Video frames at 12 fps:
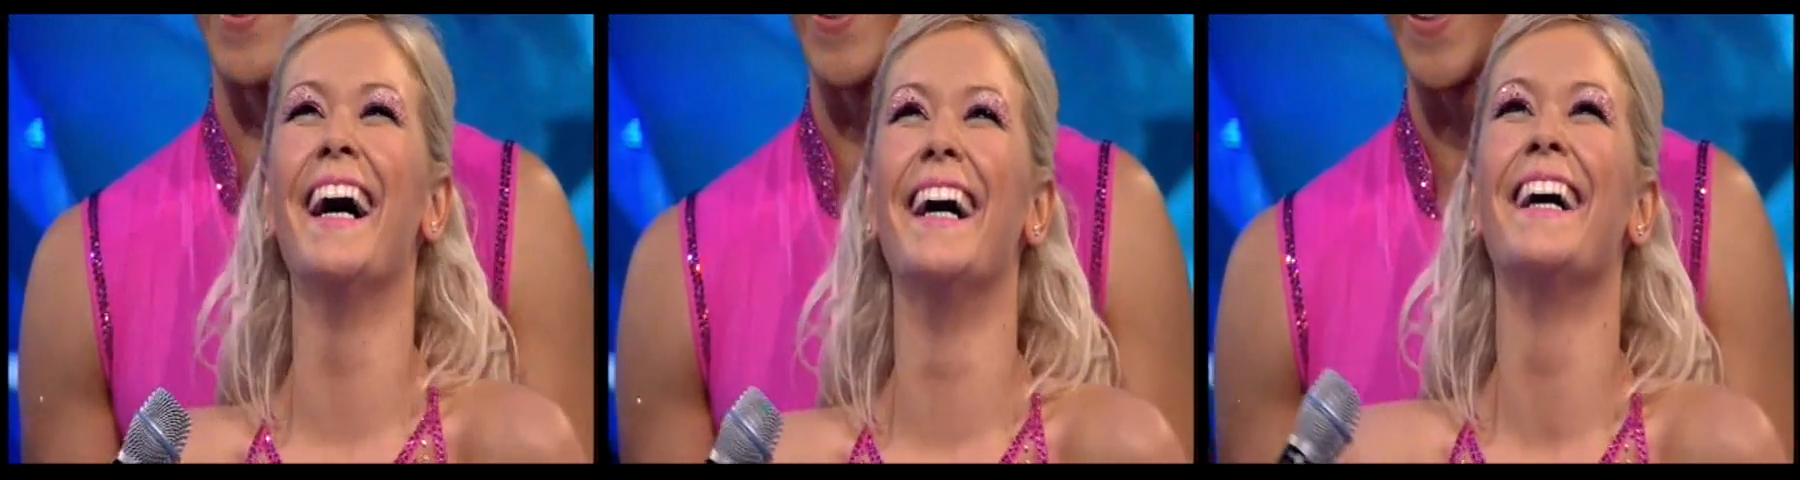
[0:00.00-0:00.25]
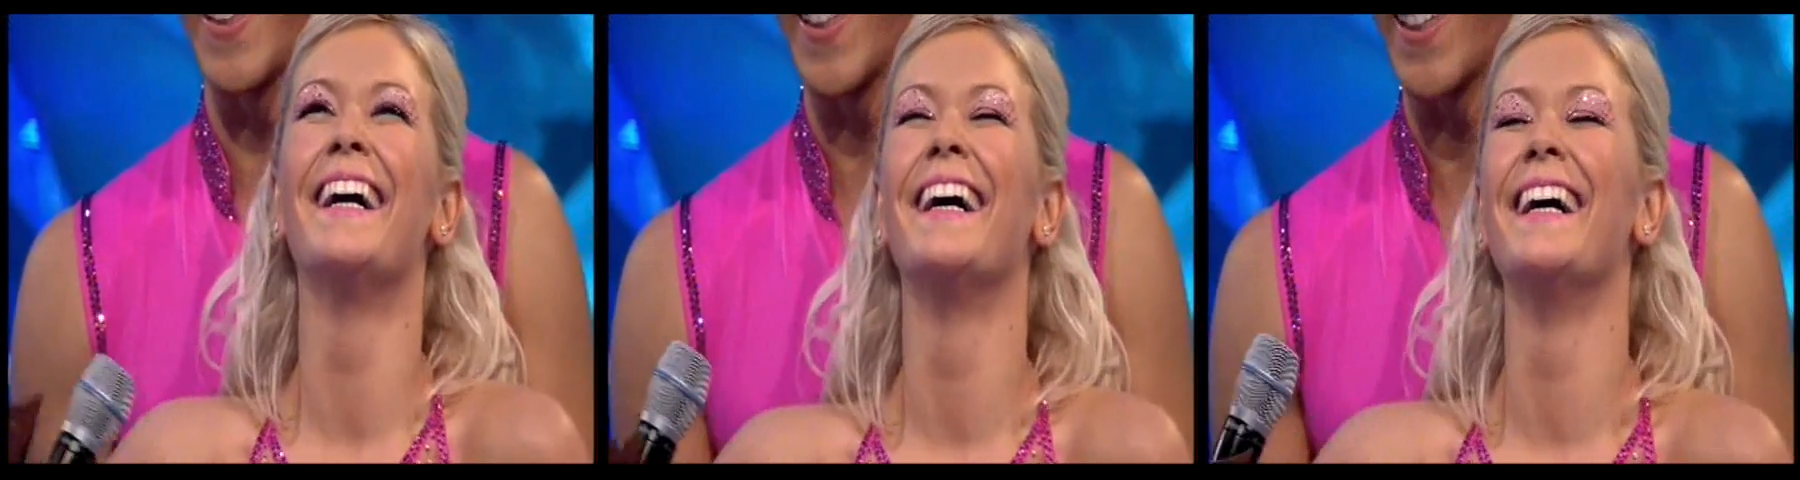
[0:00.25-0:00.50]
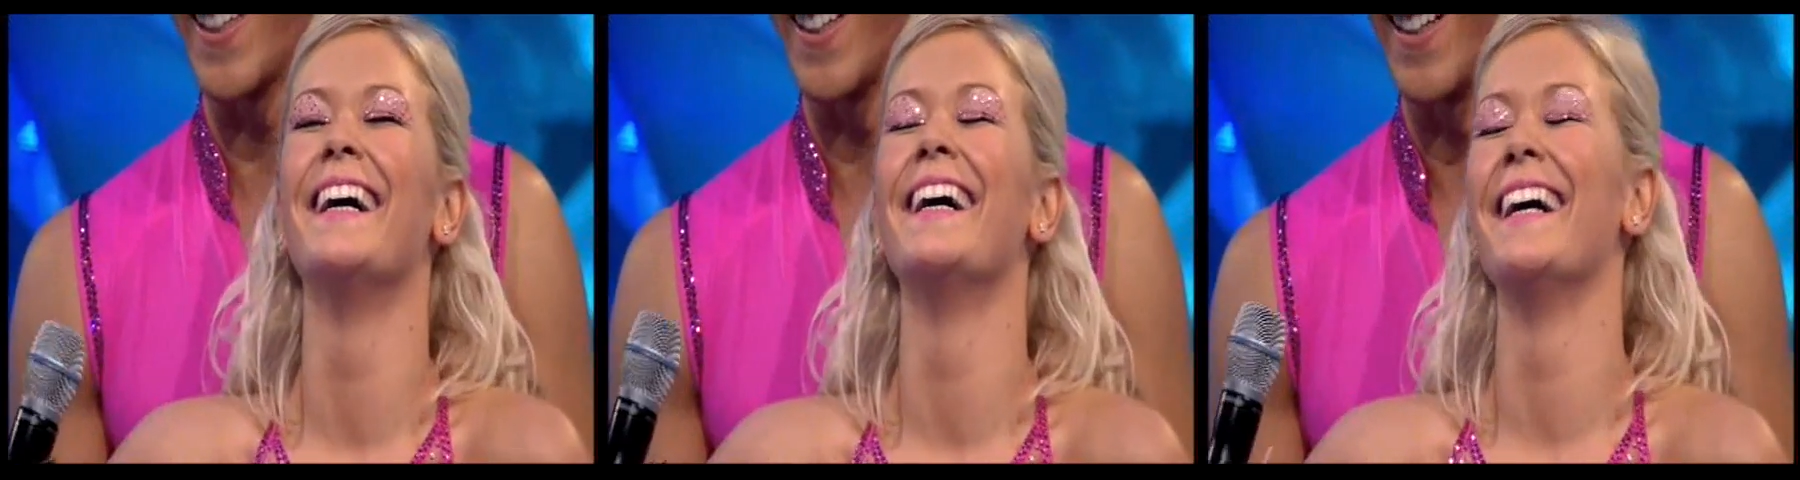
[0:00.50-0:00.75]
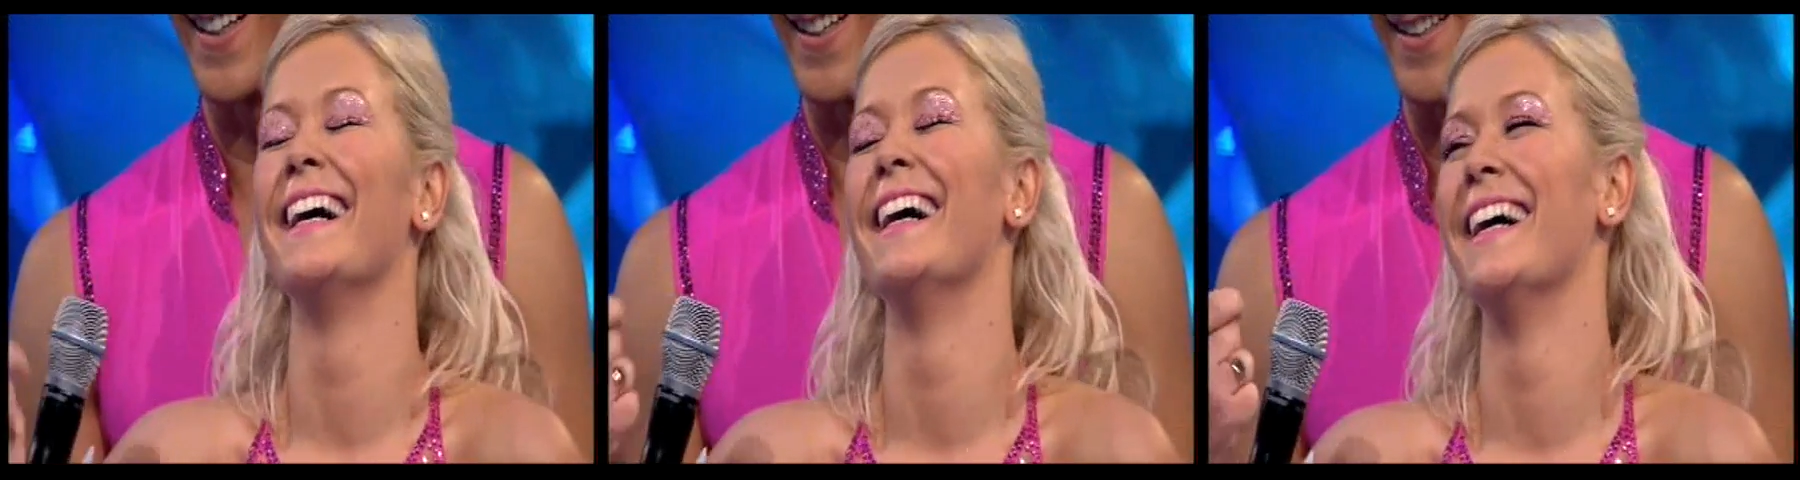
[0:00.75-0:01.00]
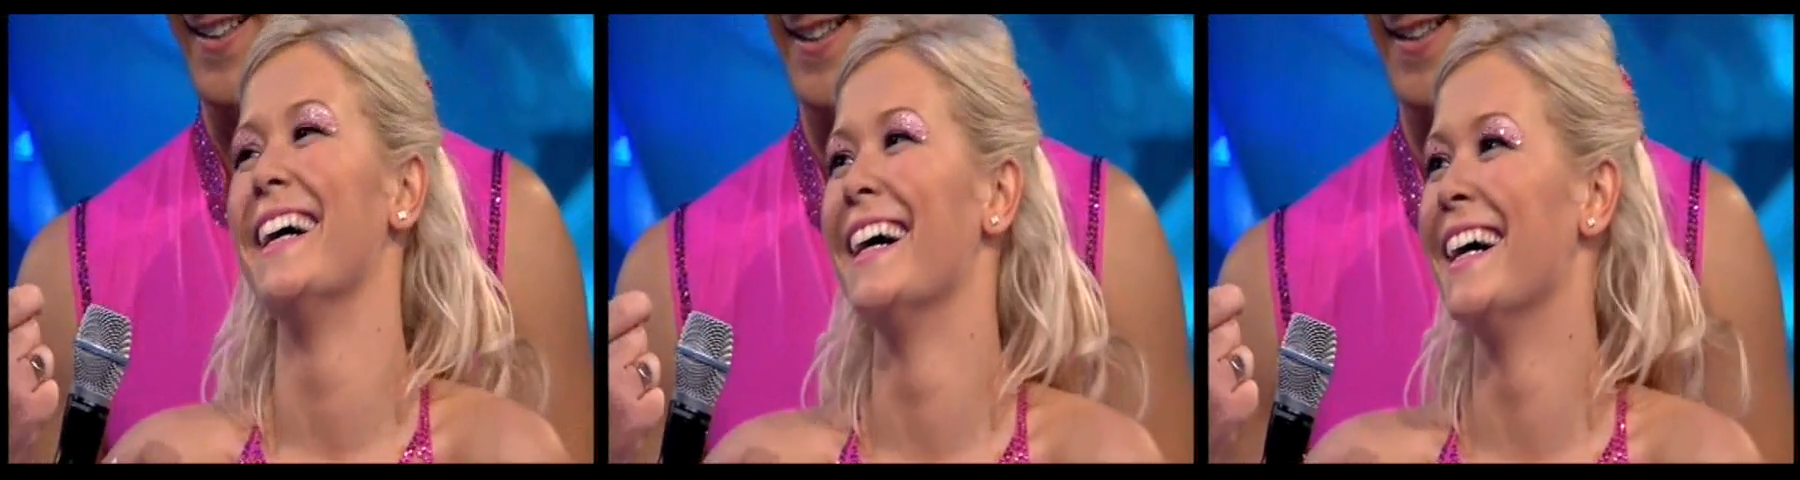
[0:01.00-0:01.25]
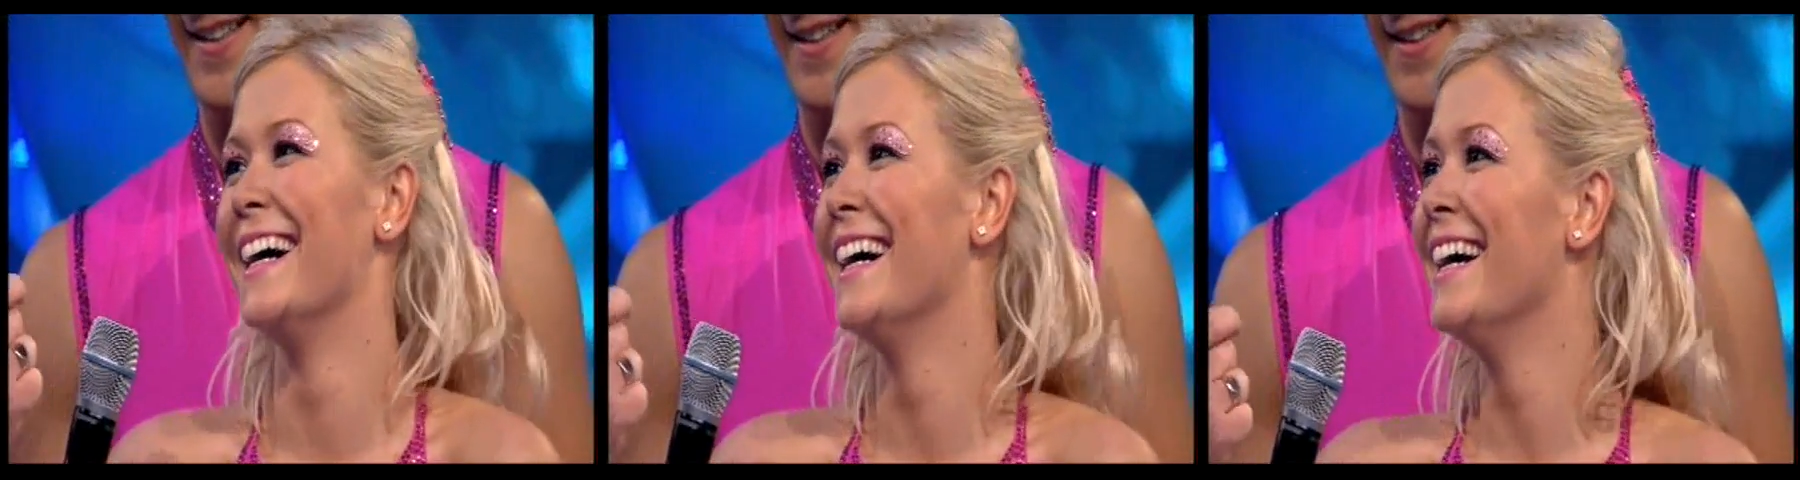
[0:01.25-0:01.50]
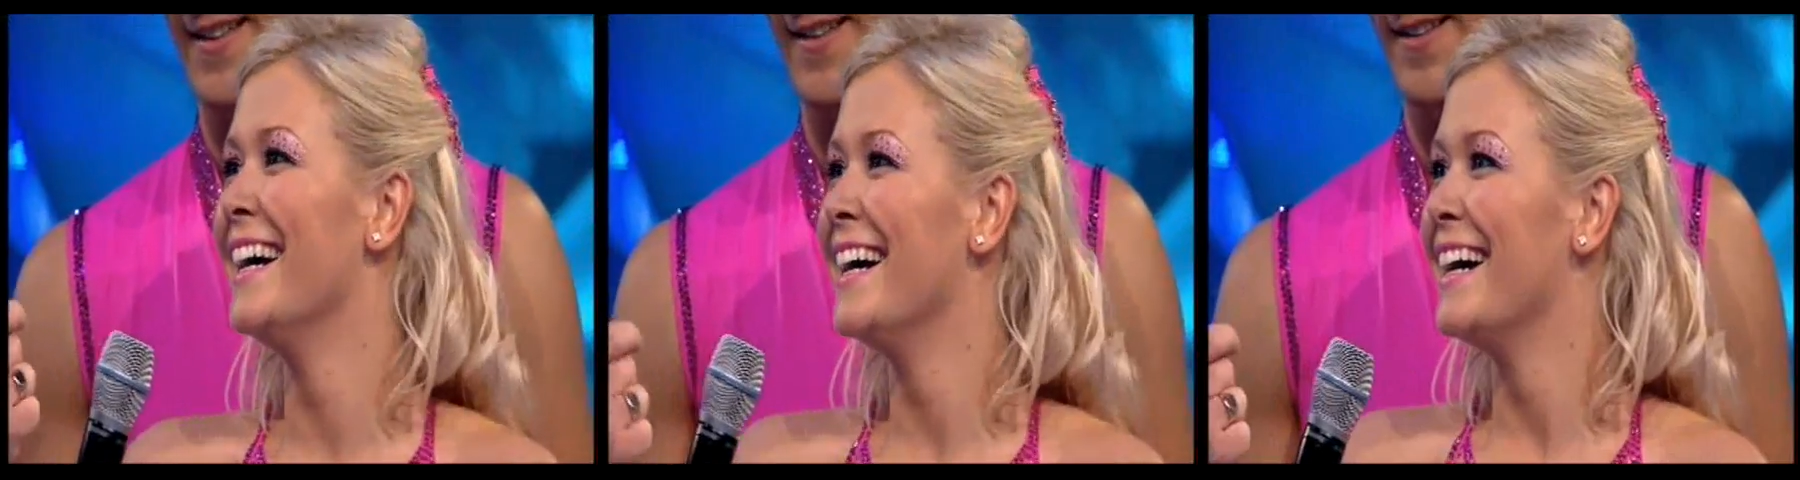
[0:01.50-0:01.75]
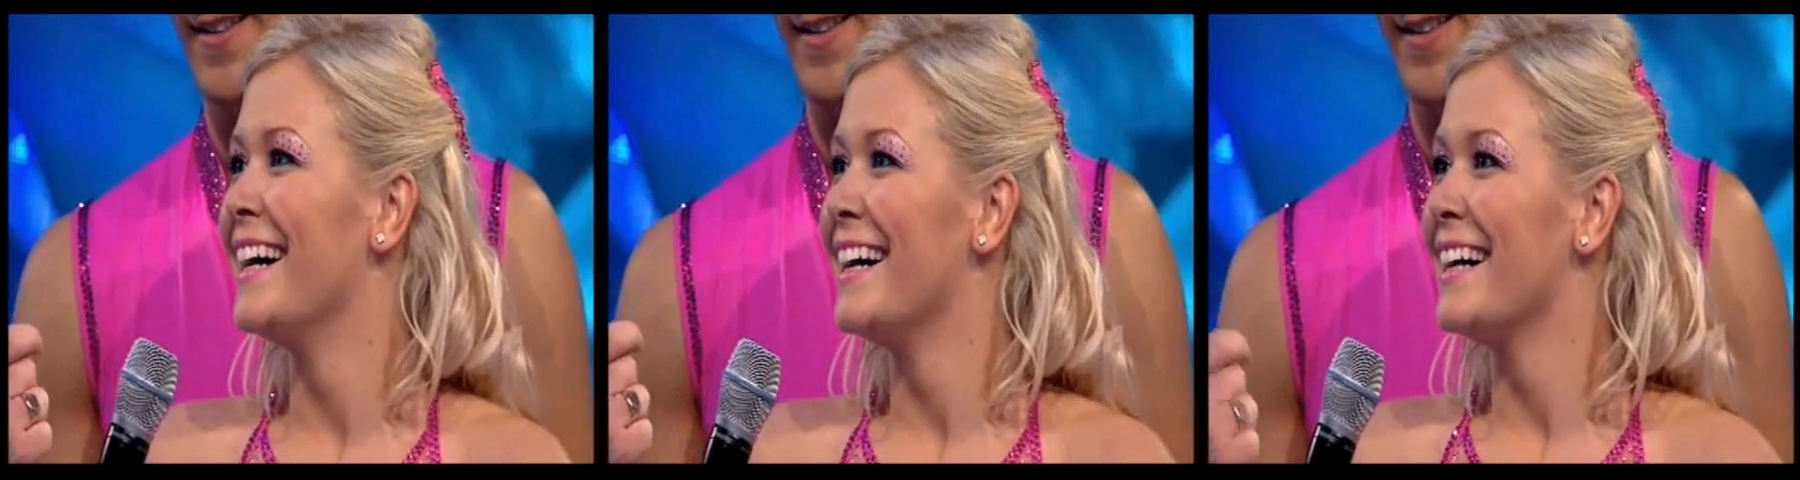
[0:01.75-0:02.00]
that far from losing all your
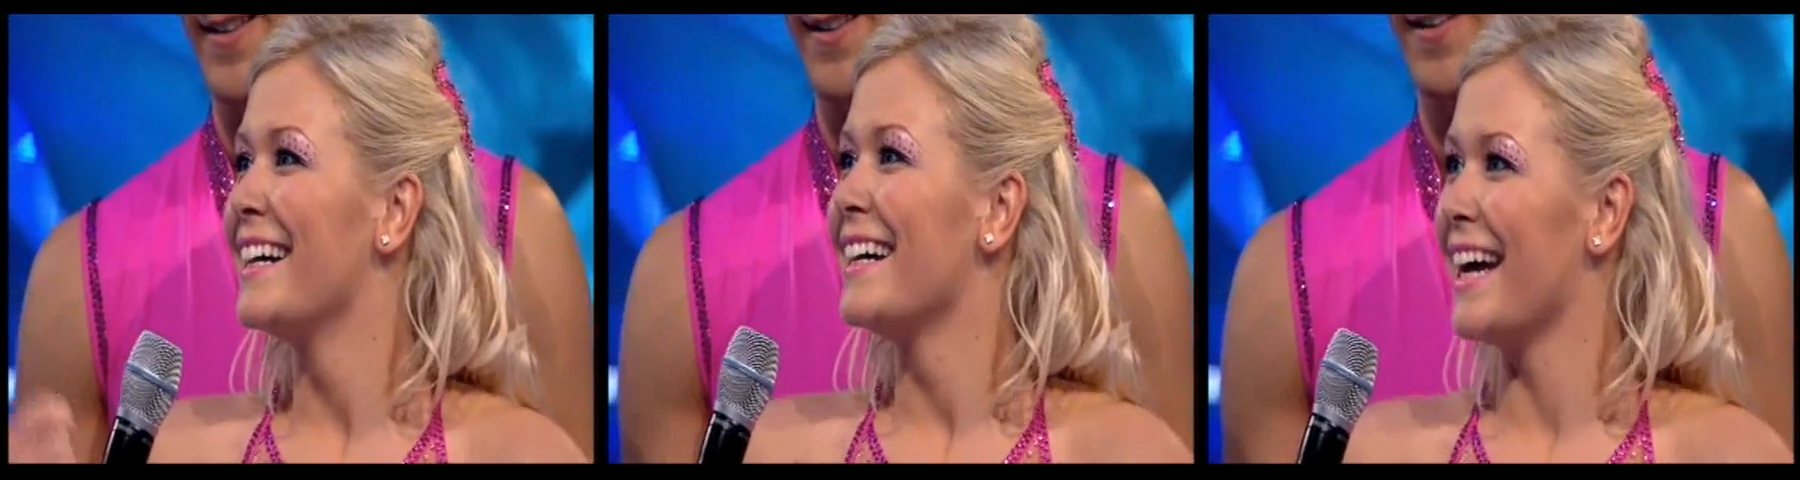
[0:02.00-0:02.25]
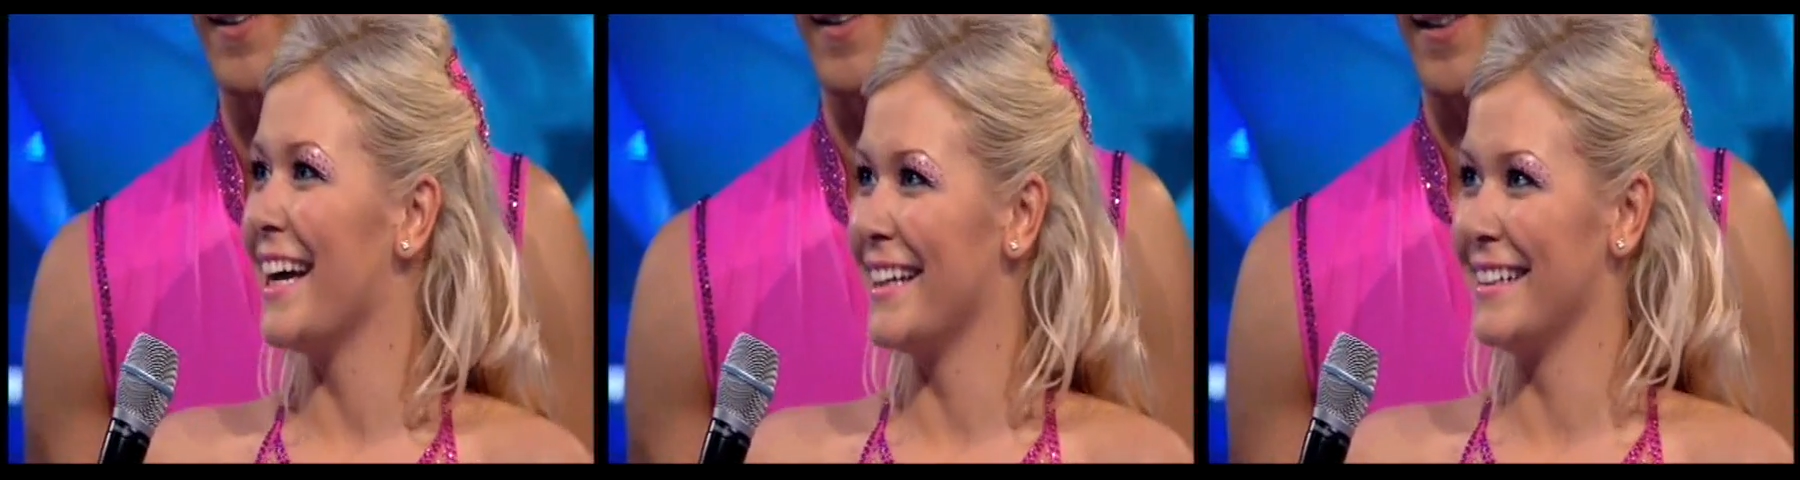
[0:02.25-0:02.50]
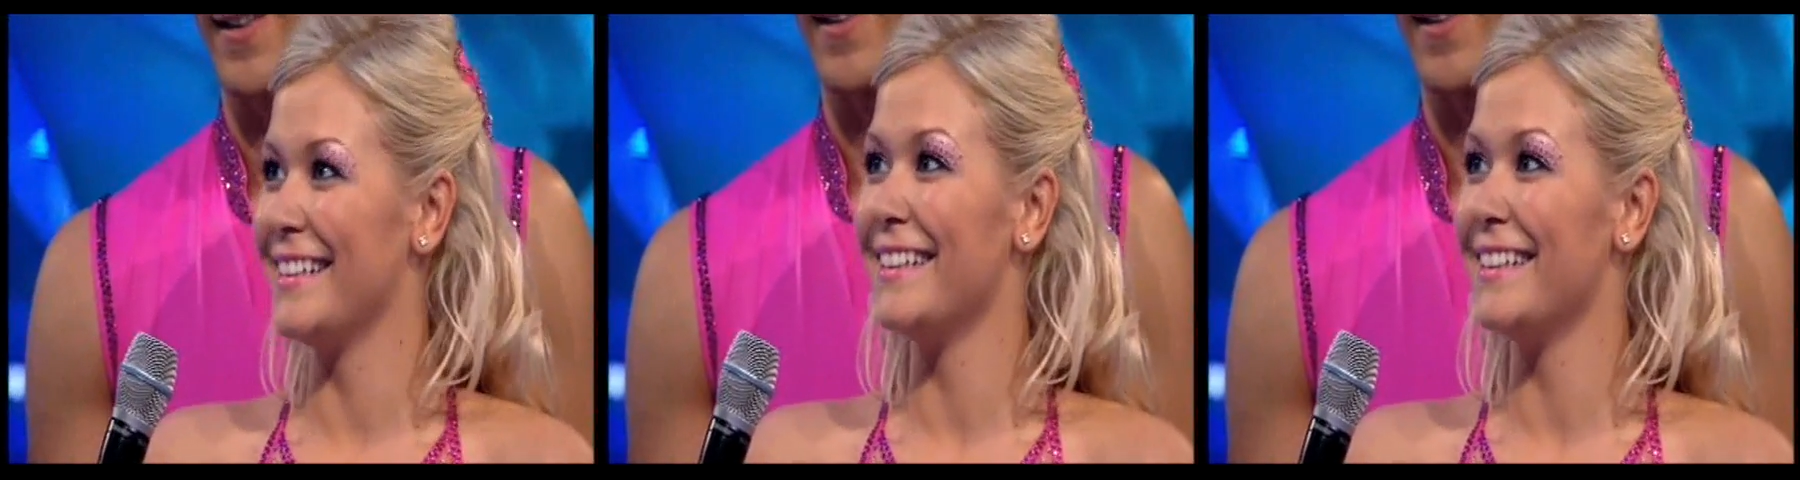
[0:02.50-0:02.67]
teeth, um, and then you